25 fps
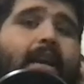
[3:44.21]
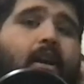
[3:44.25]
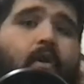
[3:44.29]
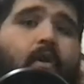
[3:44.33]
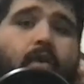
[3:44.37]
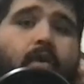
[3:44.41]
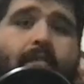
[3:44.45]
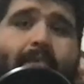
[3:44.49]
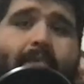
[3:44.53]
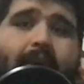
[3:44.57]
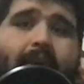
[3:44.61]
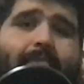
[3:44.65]

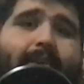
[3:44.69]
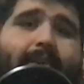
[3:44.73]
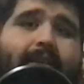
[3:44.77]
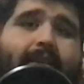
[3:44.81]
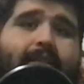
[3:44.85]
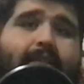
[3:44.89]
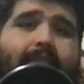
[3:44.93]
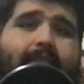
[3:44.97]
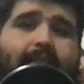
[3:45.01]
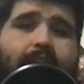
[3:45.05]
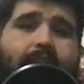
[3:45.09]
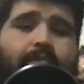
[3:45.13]
or maybe
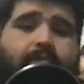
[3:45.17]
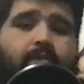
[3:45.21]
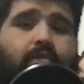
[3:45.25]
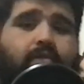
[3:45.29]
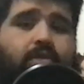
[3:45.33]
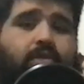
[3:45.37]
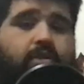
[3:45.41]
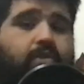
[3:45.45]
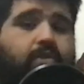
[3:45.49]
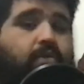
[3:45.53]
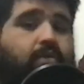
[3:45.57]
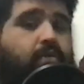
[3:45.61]
a
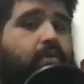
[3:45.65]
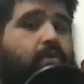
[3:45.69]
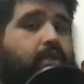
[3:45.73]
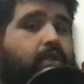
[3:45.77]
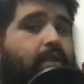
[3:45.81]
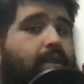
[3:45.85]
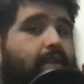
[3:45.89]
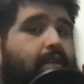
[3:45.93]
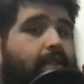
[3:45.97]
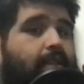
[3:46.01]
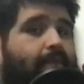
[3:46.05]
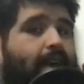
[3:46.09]
sequel to
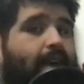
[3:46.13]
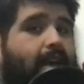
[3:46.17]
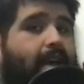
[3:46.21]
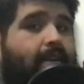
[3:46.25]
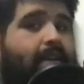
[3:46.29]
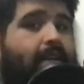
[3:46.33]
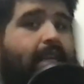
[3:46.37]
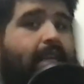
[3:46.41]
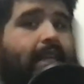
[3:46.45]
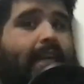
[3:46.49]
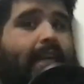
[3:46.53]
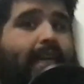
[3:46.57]
Sons of Anarchy,